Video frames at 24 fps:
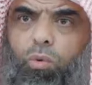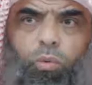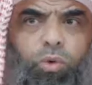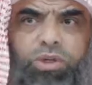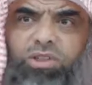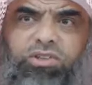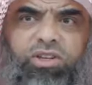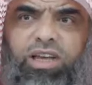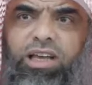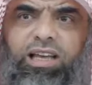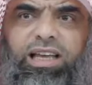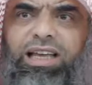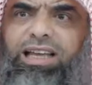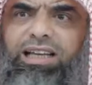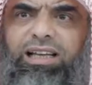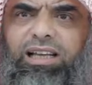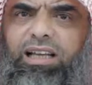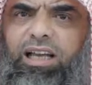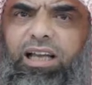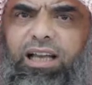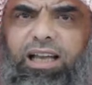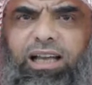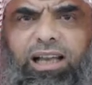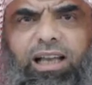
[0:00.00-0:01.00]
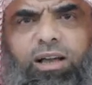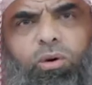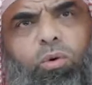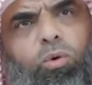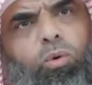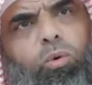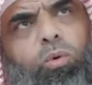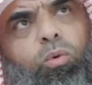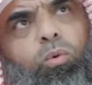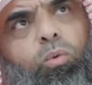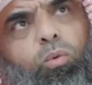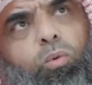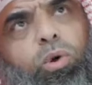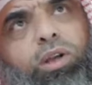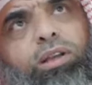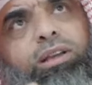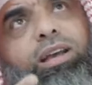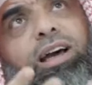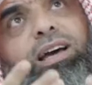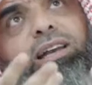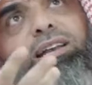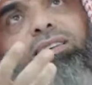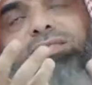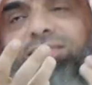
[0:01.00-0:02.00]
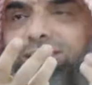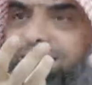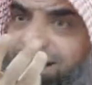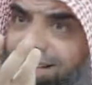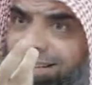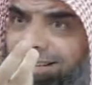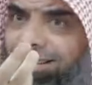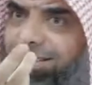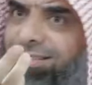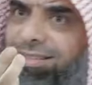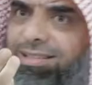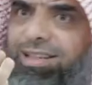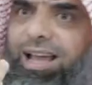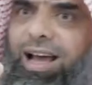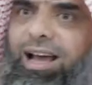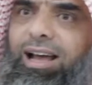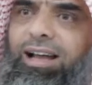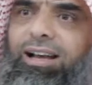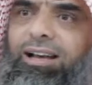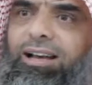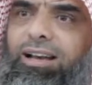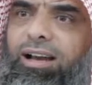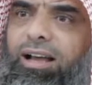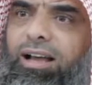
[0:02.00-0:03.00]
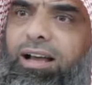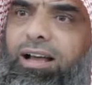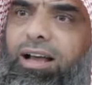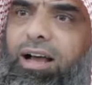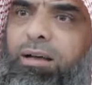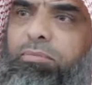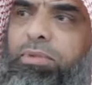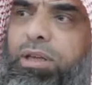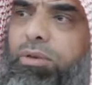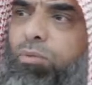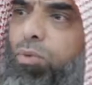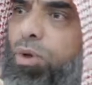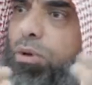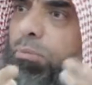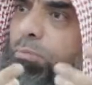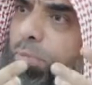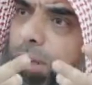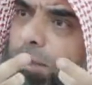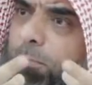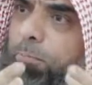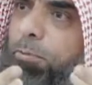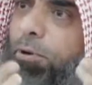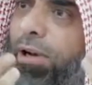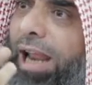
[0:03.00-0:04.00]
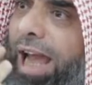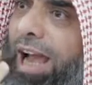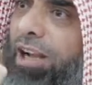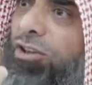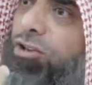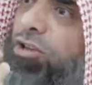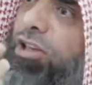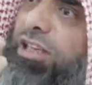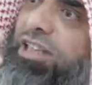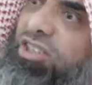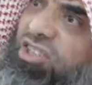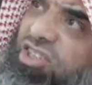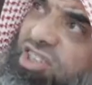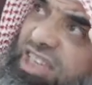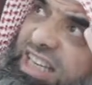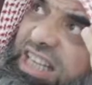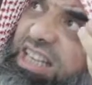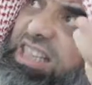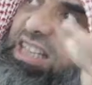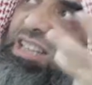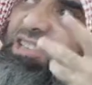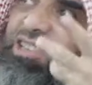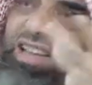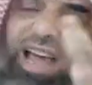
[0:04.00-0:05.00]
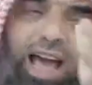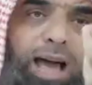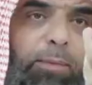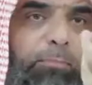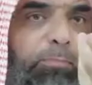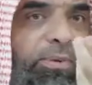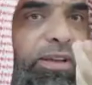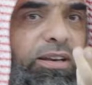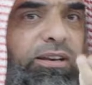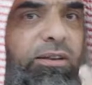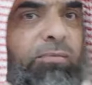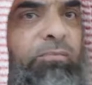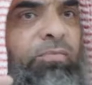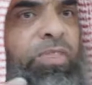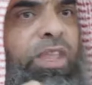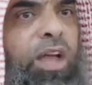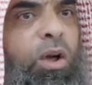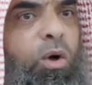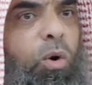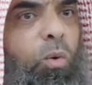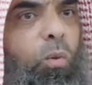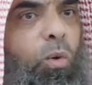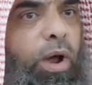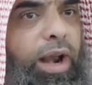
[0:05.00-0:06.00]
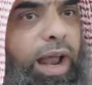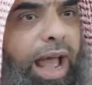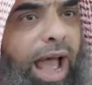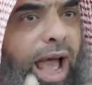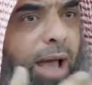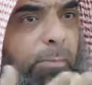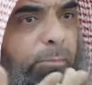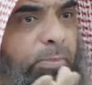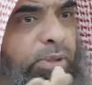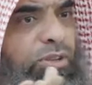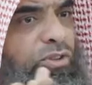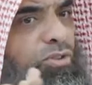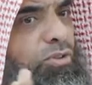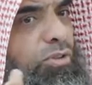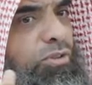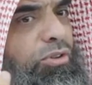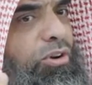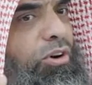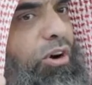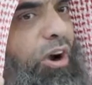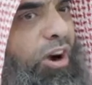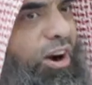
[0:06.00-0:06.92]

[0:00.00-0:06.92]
What's, what kind of sight is that? I mean, when people actually see this happen, what happens to their